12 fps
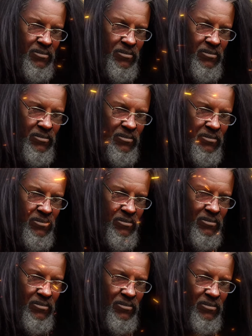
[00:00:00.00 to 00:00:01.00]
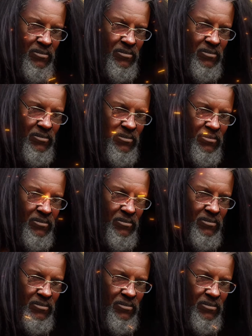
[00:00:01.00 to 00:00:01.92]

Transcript: God and you're and all that,